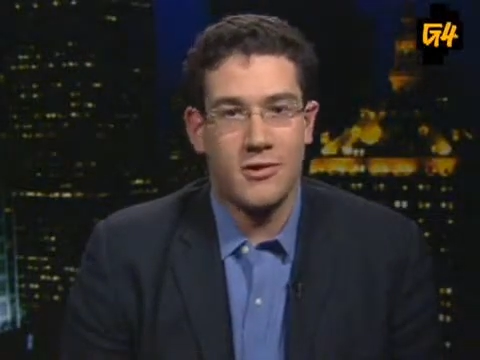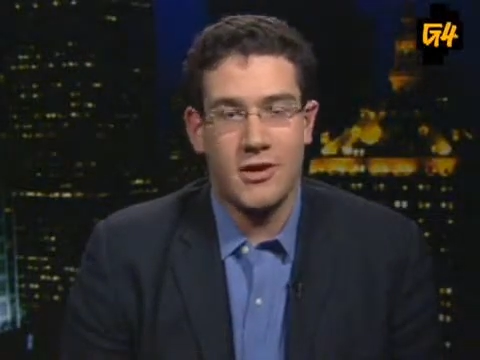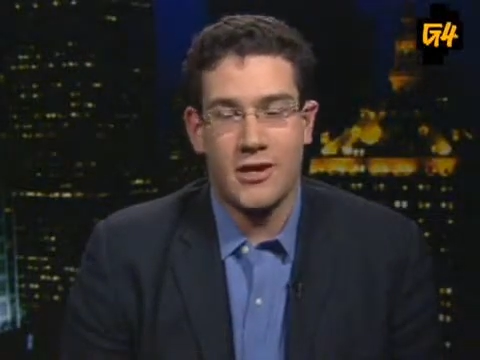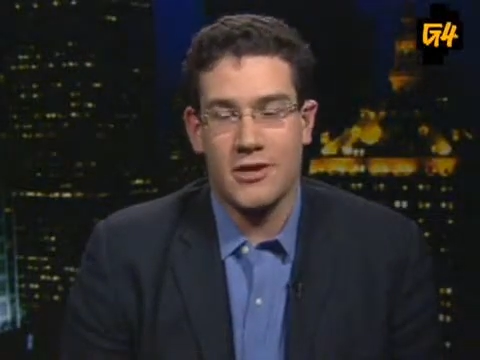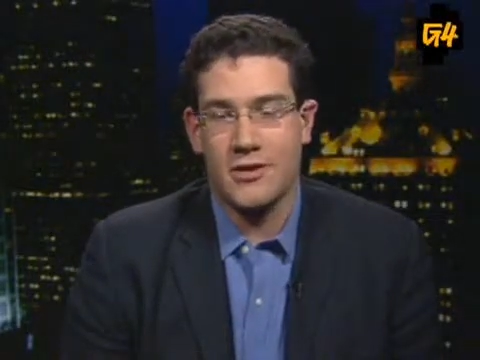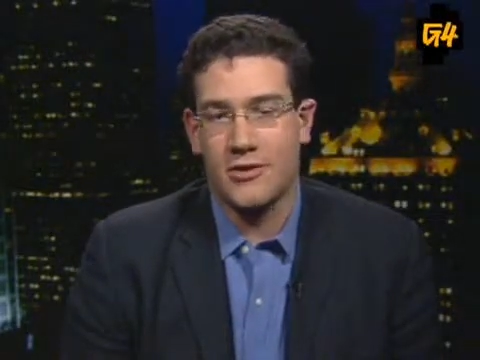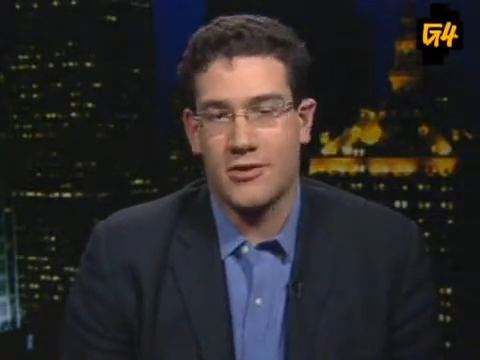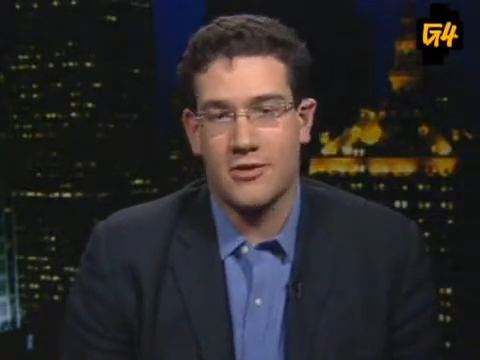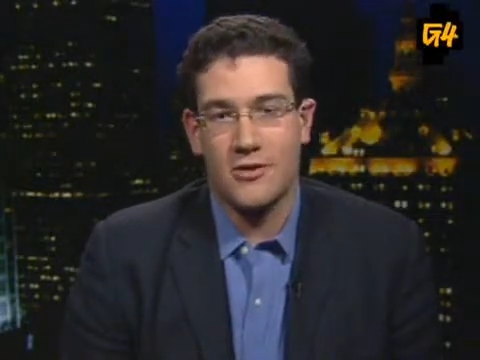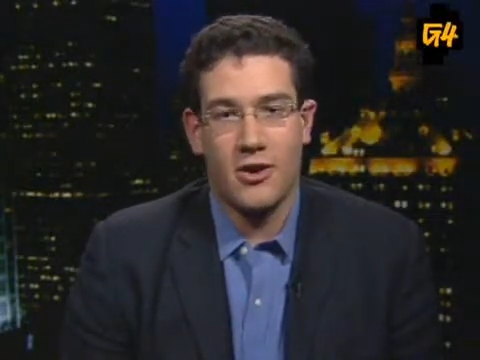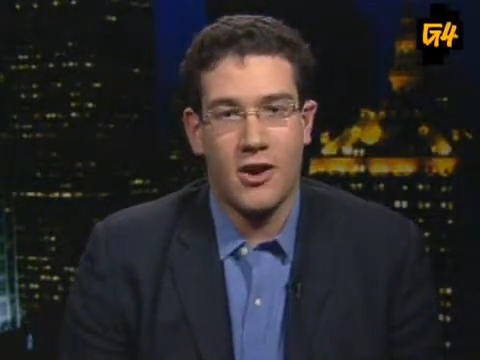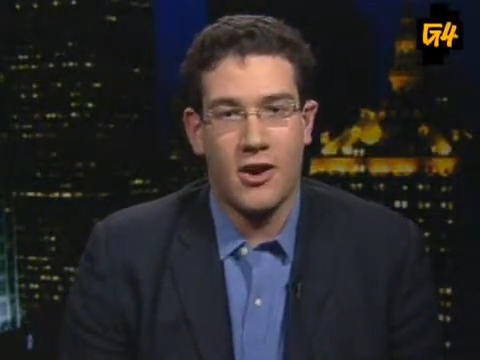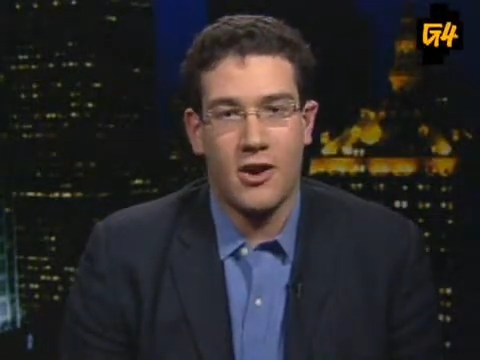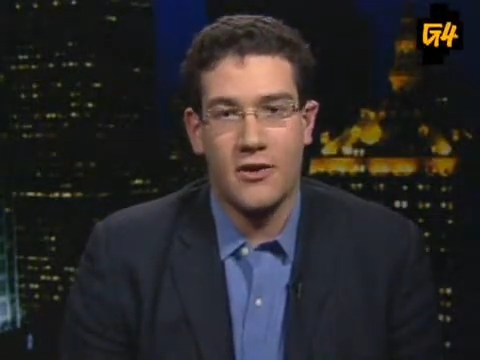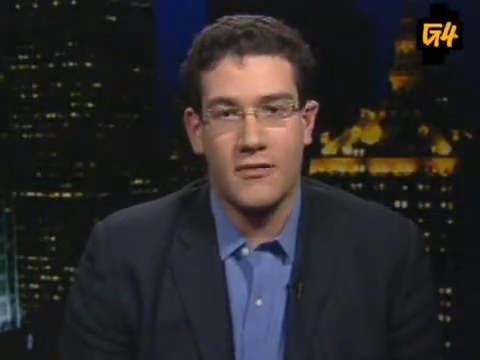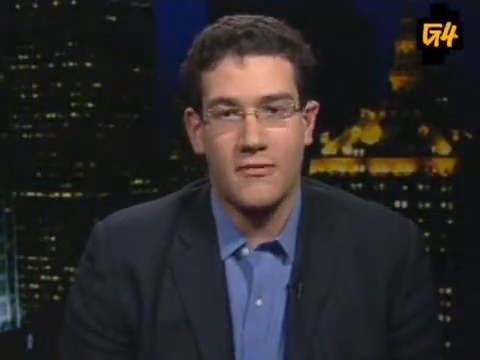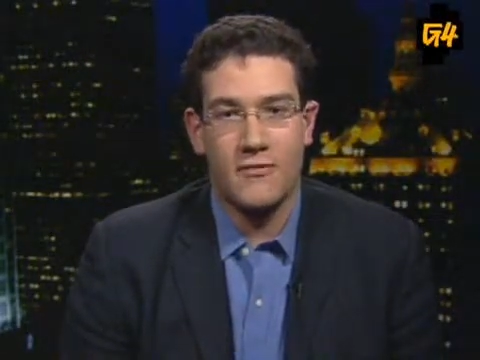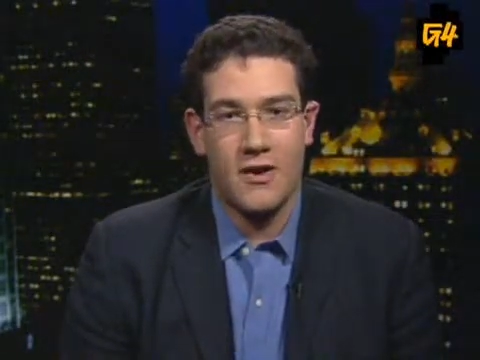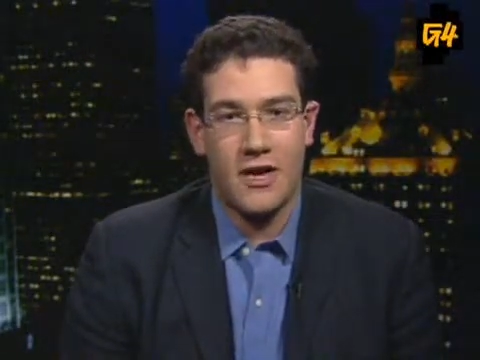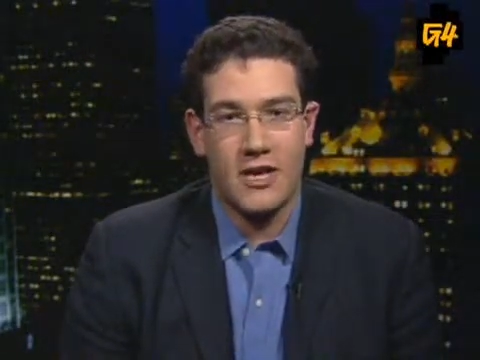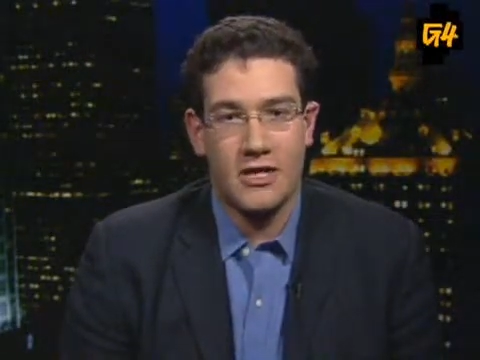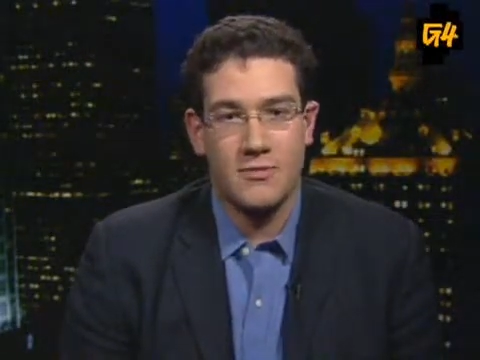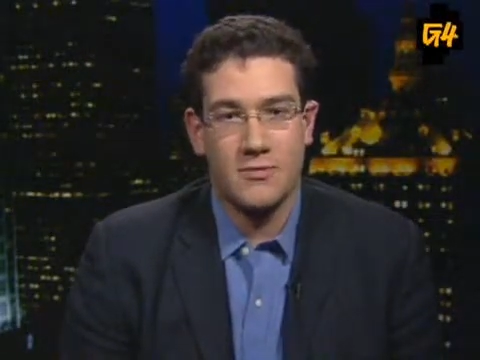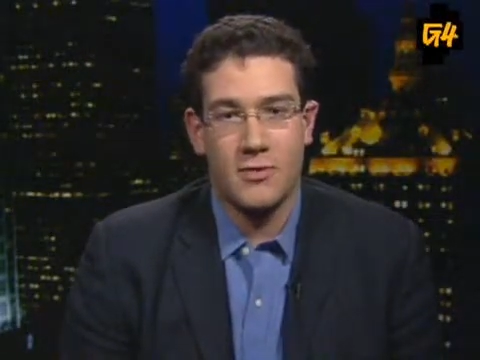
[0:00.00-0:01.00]
they turn on
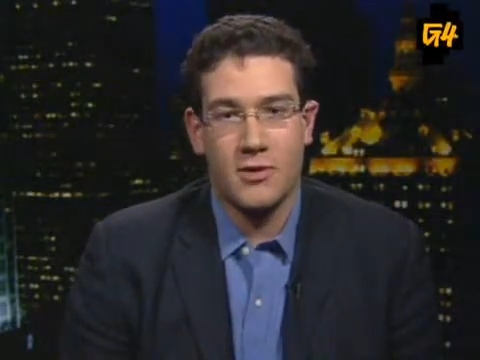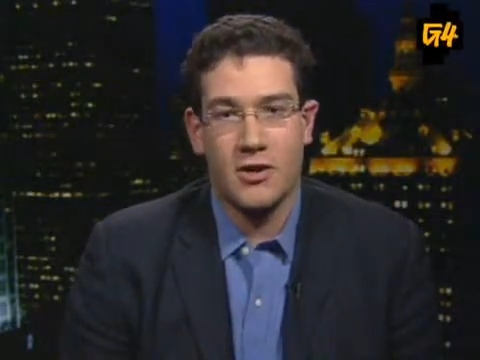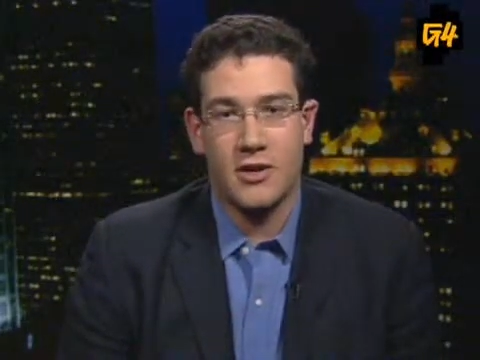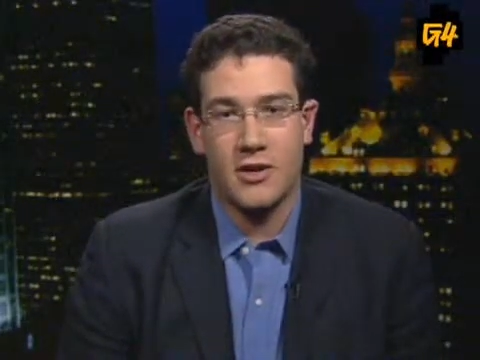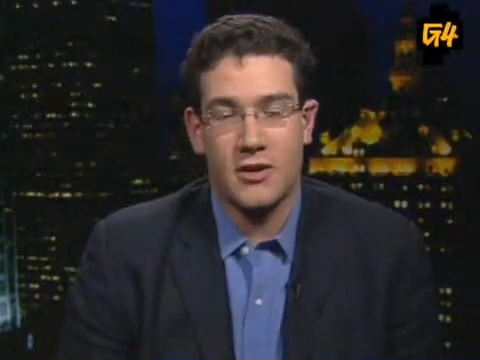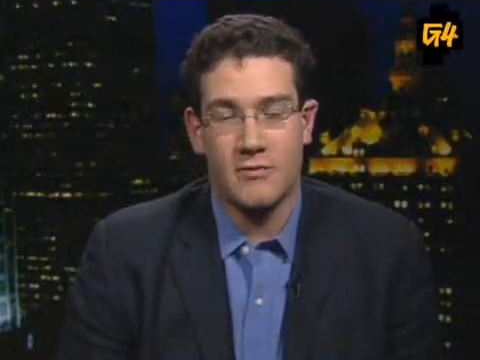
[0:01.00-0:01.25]
Facebook